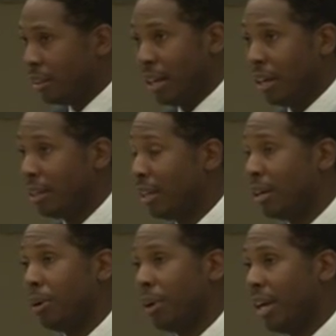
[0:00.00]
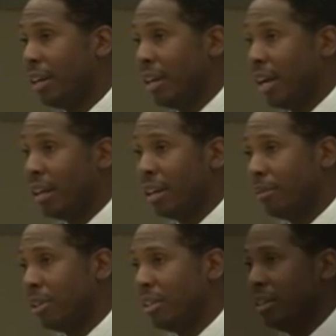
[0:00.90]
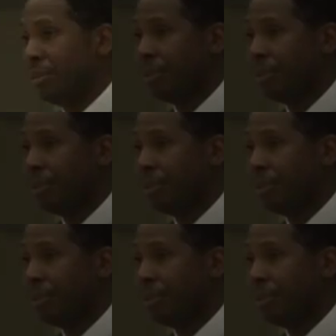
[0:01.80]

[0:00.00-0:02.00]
they go hand in hand, I really do.